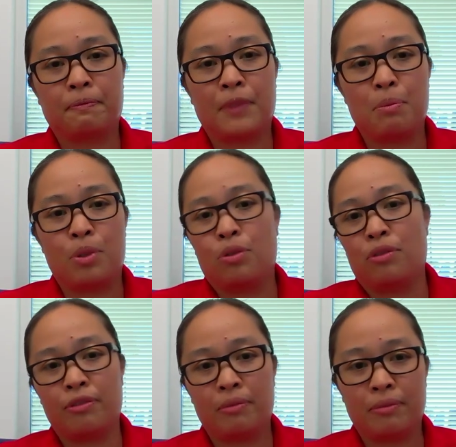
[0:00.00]

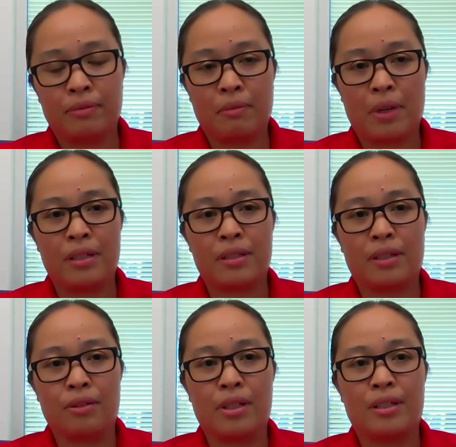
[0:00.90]
improve my
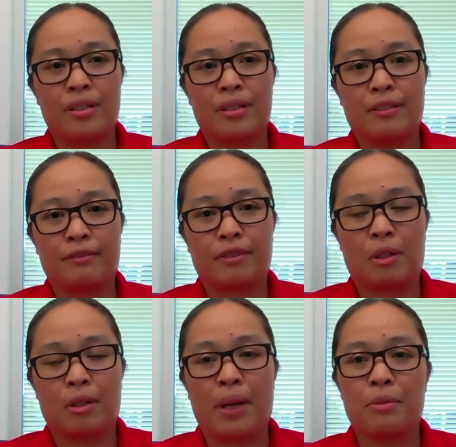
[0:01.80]
skill sets
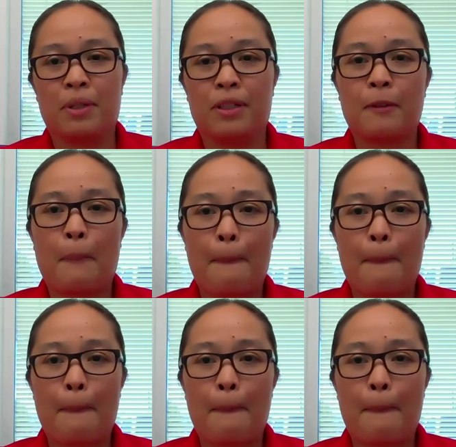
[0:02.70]
for management.